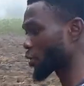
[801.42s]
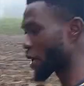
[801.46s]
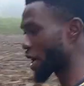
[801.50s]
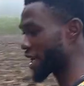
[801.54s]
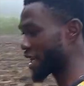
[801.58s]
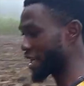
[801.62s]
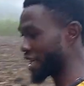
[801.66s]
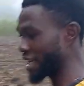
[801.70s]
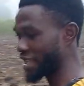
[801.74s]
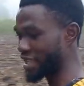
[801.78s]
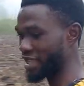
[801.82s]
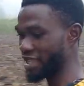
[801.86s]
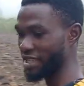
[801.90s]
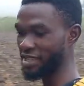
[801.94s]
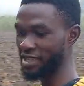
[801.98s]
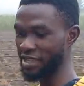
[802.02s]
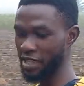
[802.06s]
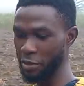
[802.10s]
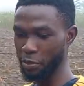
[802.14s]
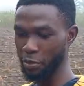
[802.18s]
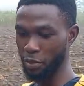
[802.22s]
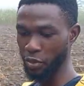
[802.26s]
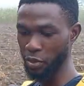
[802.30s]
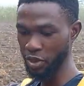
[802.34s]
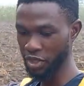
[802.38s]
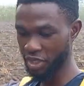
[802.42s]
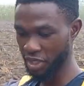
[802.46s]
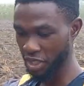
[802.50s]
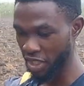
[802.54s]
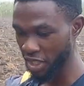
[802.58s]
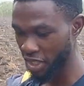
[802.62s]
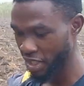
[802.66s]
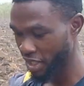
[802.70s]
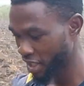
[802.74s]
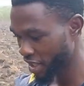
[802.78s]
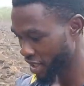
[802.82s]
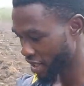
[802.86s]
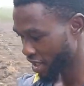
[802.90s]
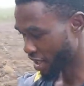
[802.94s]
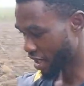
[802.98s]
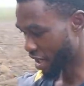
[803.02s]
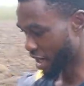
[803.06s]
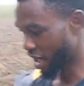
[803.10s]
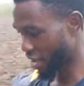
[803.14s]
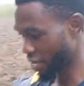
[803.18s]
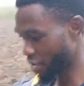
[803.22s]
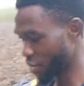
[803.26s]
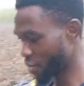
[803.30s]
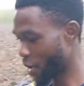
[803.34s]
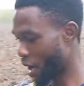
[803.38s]
when it is still bushy.
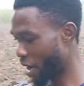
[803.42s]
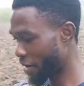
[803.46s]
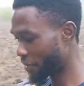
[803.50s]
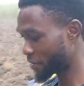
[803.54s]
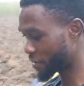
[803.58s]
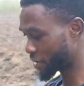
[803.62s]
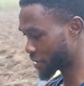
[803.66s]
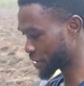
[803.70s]
You have